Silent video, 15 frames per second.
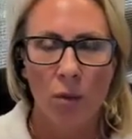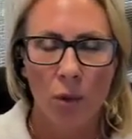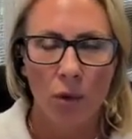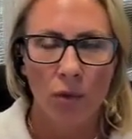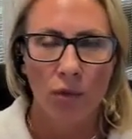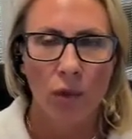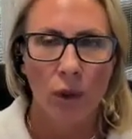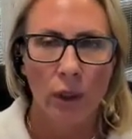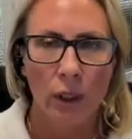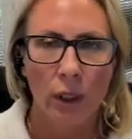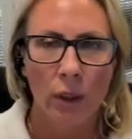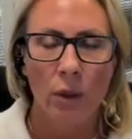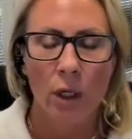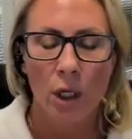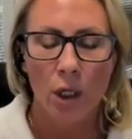
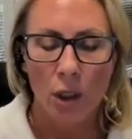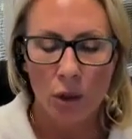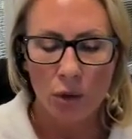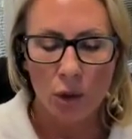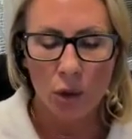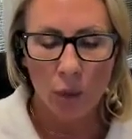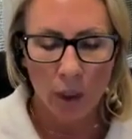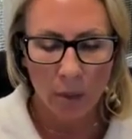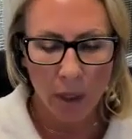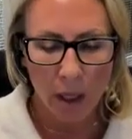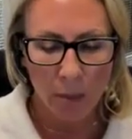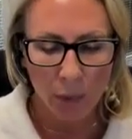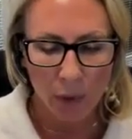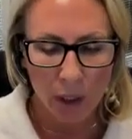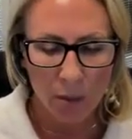portfolio, you do want to
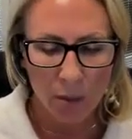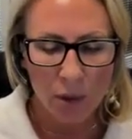pepper in.